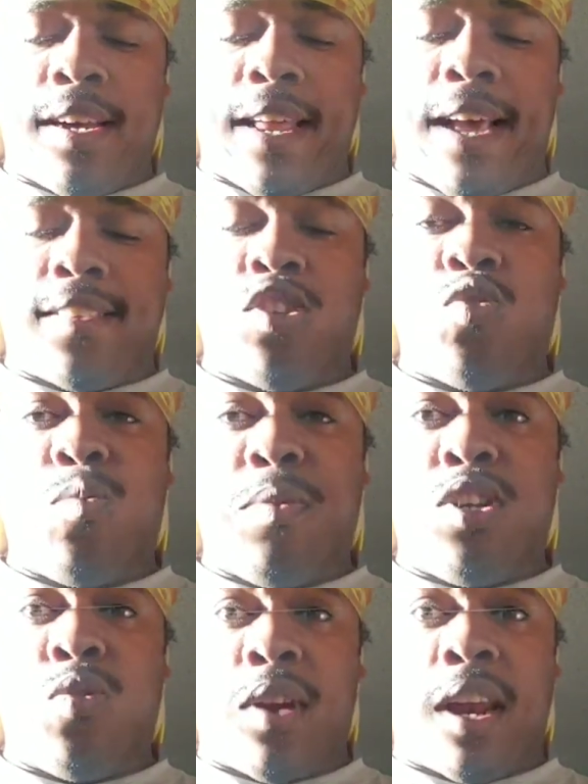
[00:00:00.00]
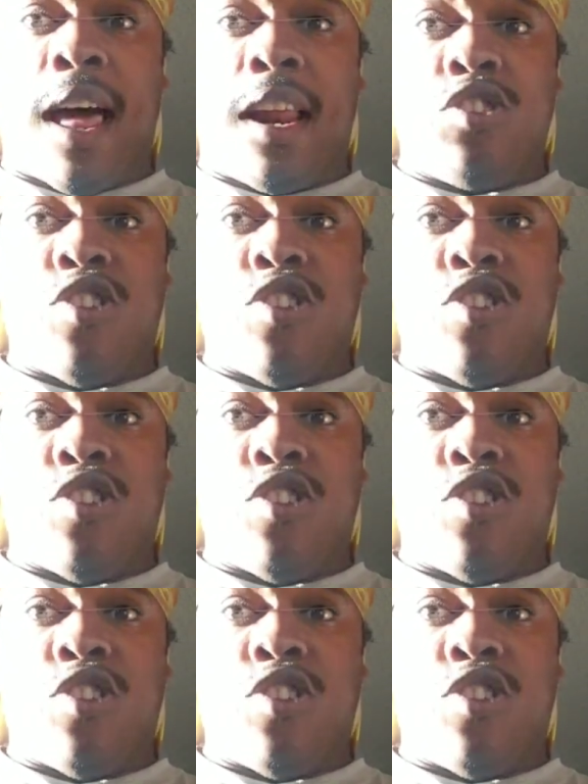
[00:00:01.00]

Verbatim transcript: That has to do with me doing a lot of